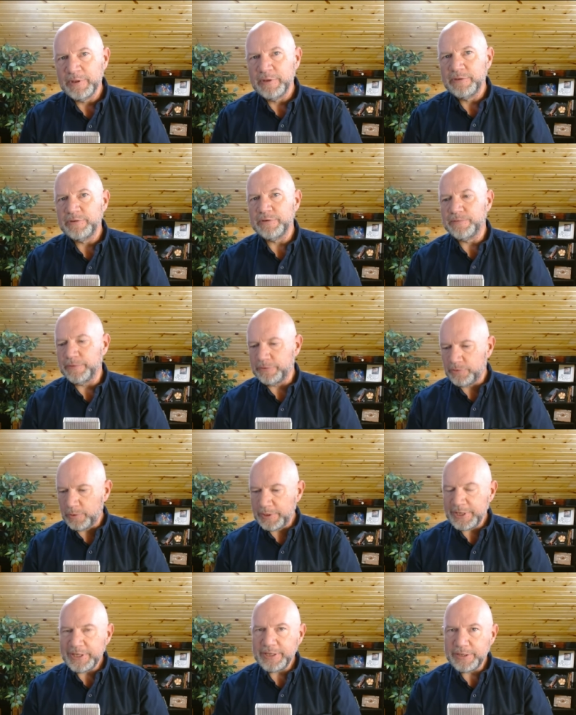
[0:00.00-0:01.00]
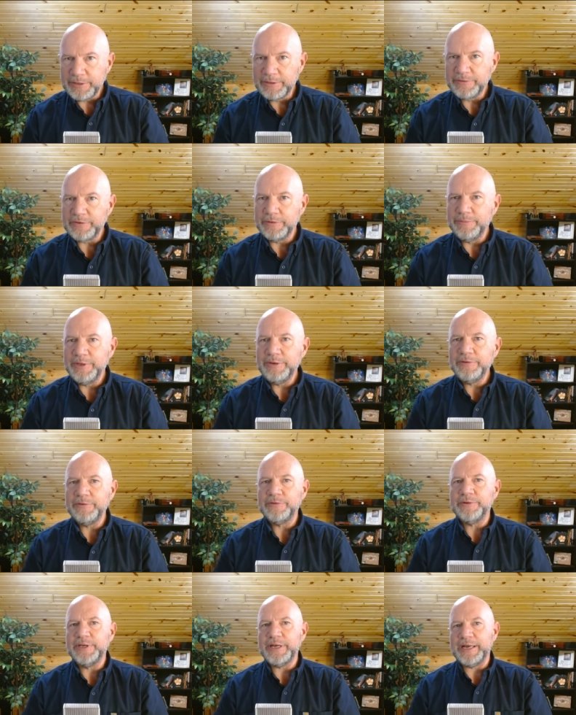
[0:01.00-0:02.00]
So for 20 years in
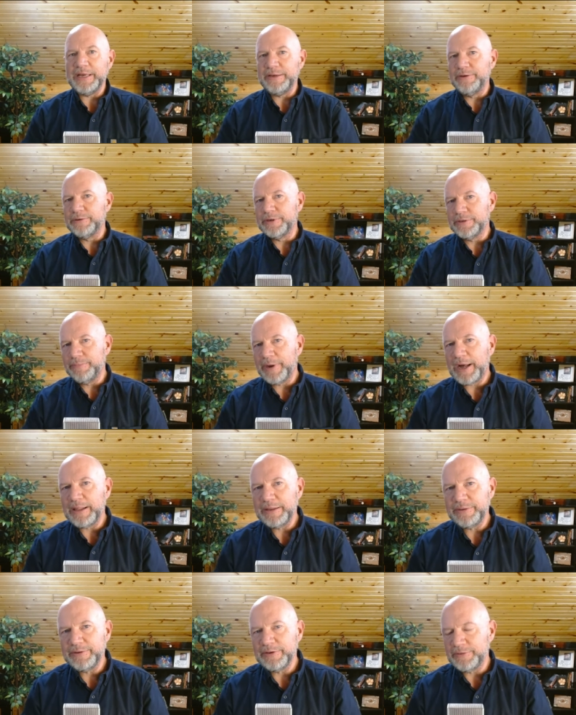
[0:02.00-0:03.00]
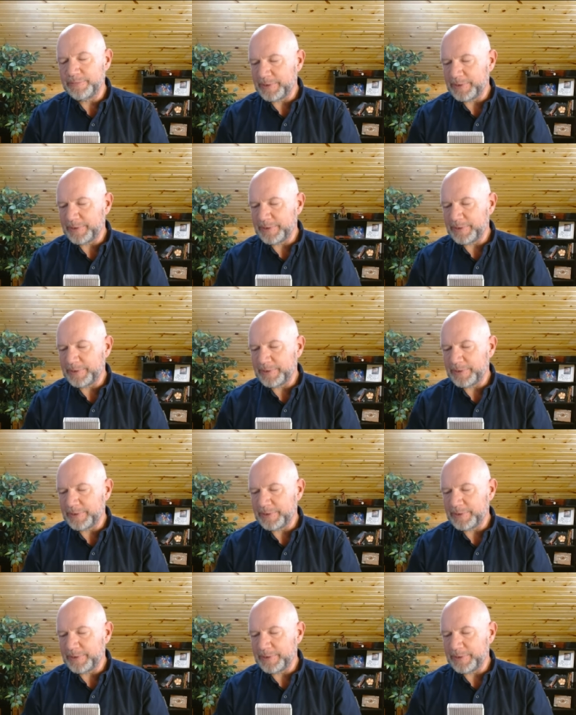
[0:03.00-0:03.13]
ministry, I ignored politics,